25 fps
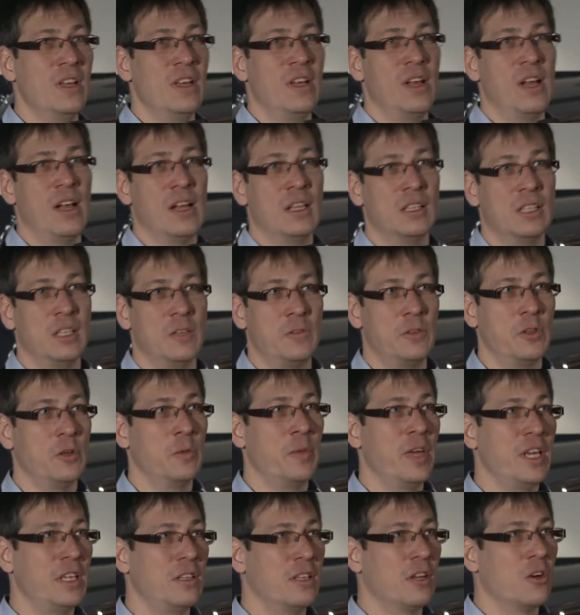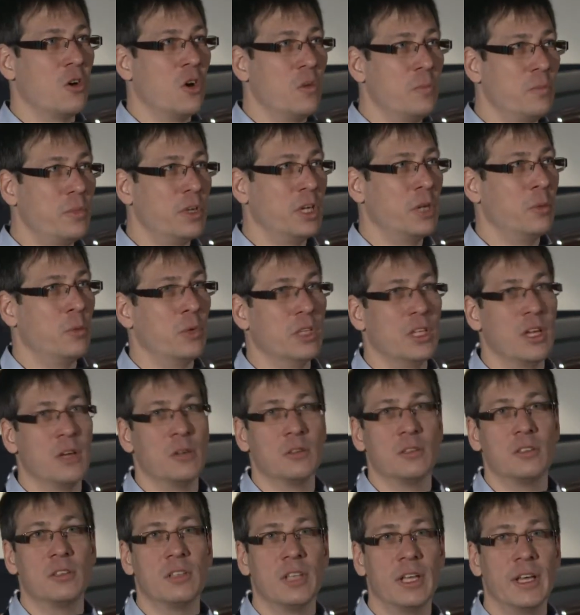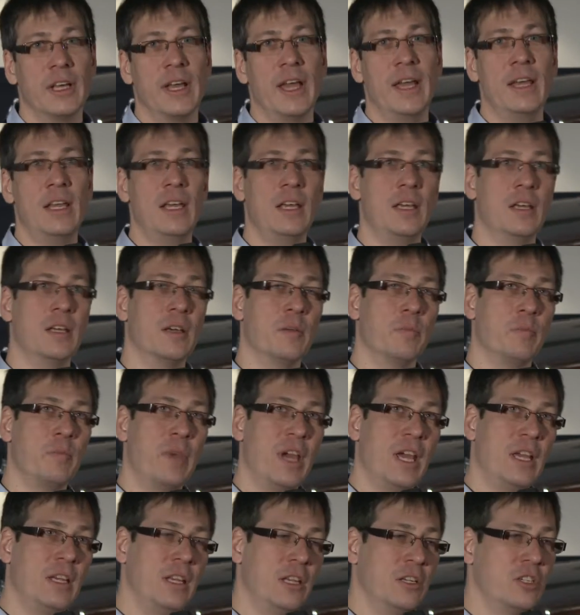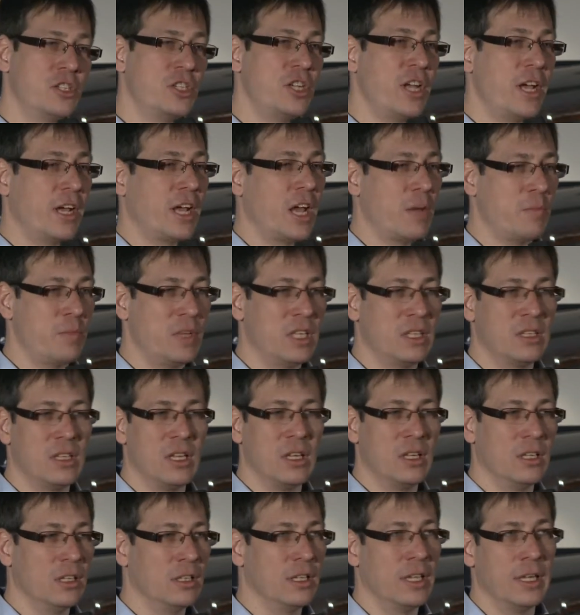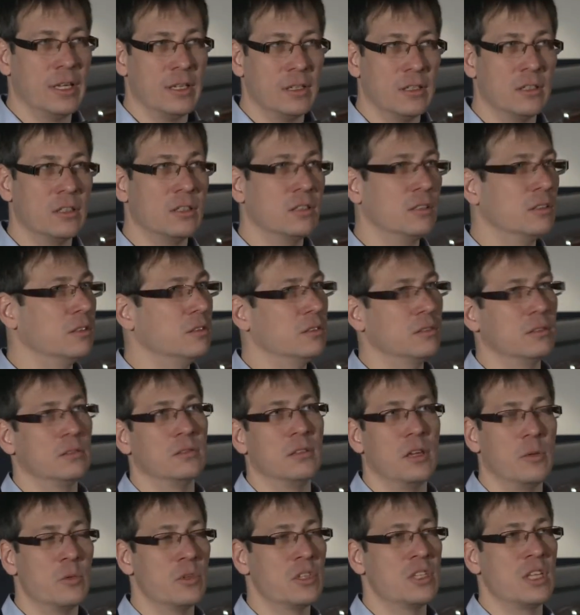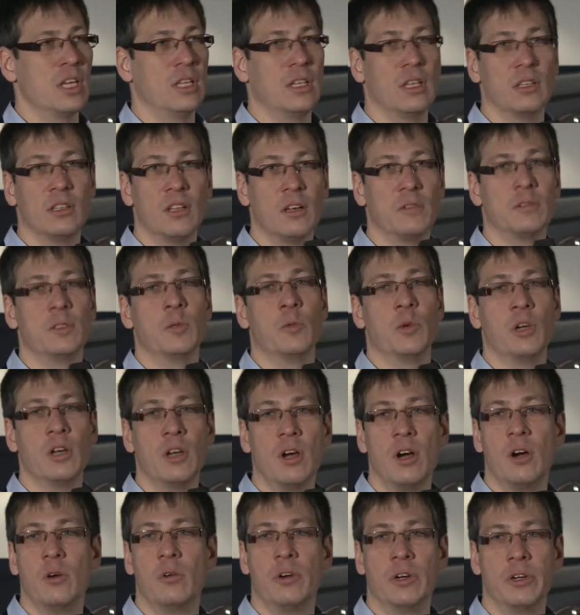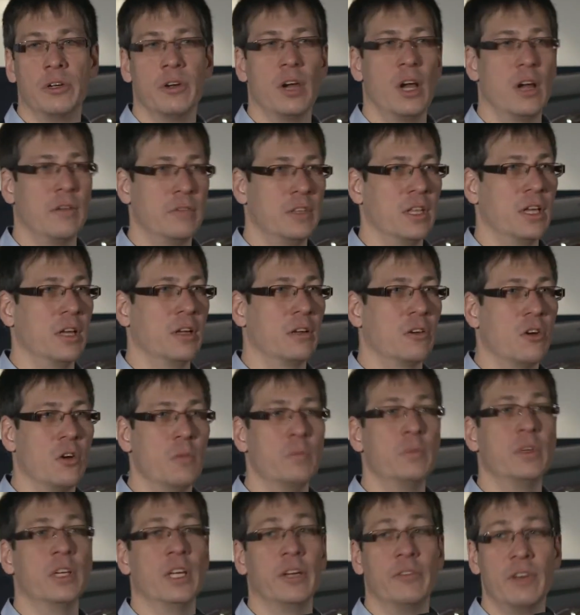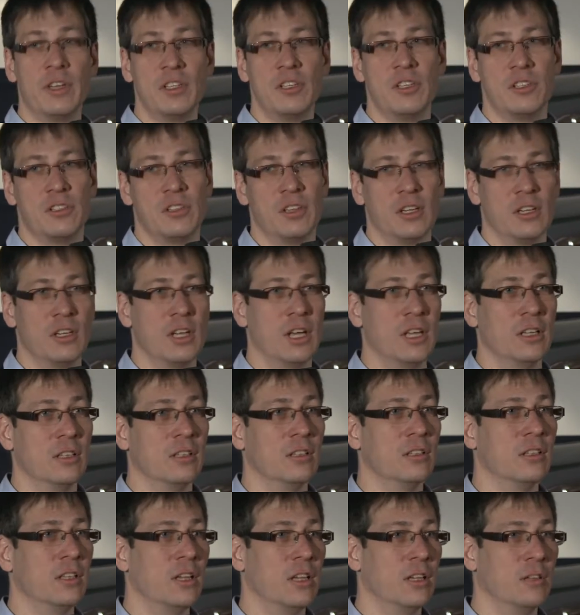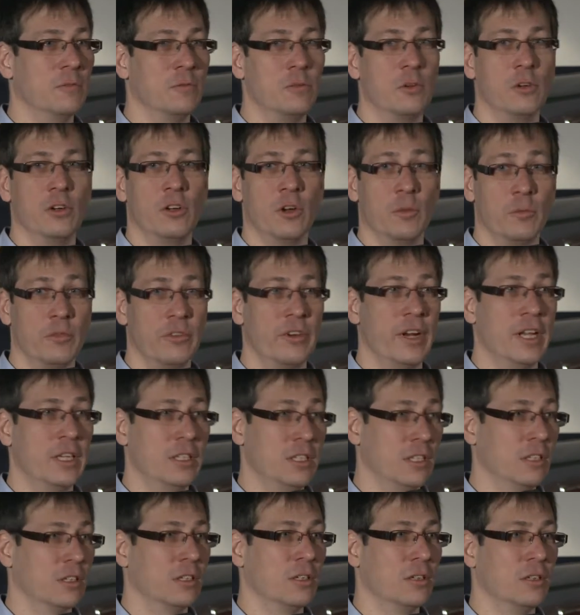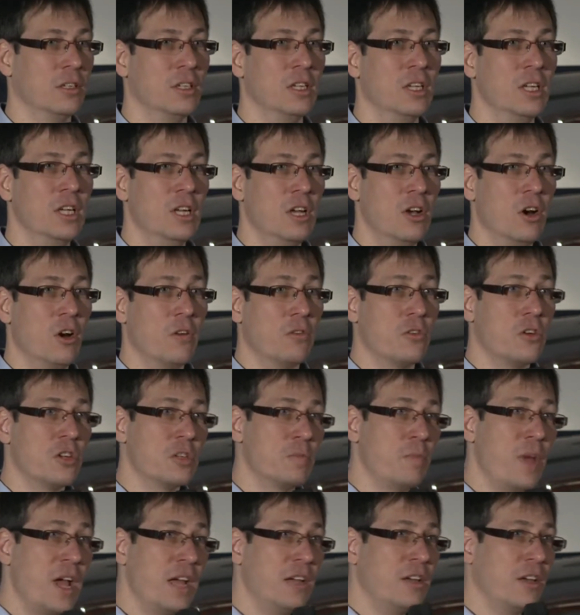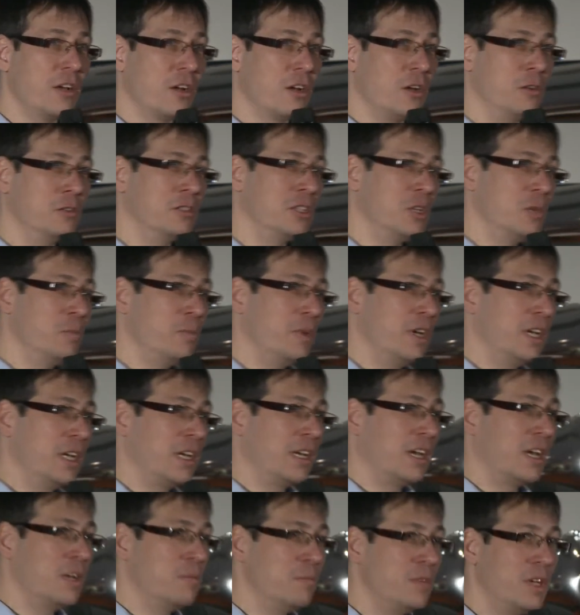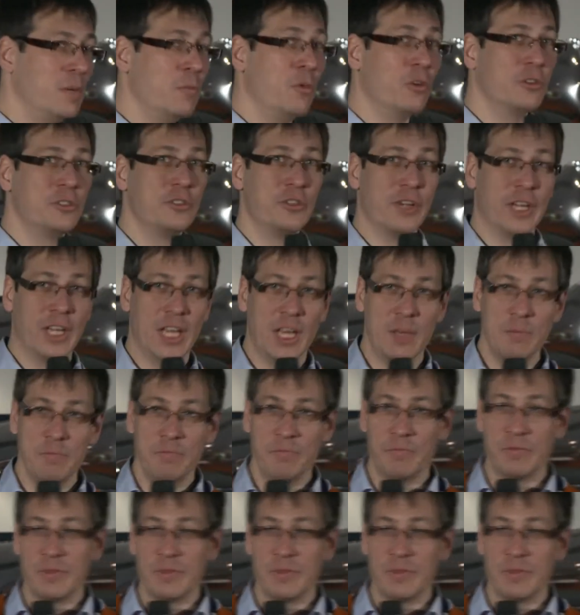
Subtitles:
And if you make the company without any paid-in share capital, then I would say that after 1 hour you have the company registered and fully operating. Of course, bank account opening can be more tricky.